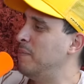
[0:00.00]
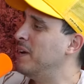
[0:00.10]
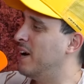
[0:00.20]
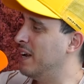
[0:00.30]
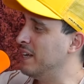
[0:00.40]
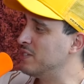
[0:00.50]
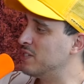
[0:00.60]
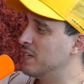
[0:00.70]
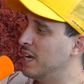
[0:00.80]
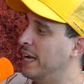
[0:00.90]
Can I be
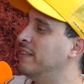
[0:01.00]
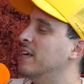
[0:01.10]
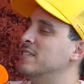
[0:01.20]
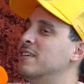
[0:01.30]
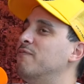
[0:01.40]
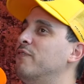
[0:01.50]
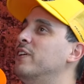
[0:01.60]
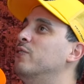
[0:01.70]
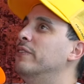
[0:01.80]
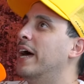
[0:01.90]
honest? It doesn't
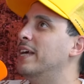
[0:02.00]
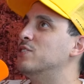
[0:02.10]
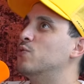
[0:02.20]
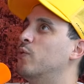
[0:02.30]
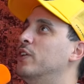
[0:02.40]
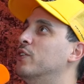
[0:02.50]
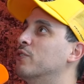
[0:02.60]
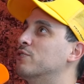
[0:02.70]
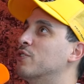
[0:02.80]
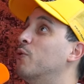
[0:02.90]
feel nice when
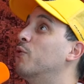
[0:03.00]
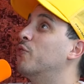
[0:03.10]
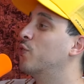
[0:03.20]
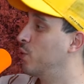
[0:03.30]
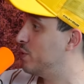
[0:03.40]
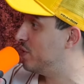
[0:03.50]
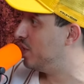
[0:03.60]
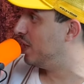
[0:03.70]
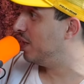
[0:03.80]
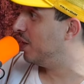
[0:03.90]
you're so
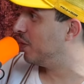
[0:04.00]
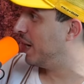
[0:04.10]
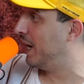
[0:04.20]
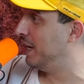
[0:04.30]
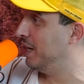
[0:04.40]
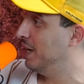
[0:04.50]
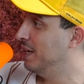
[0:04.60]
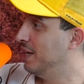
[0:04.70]
thirsty, okay?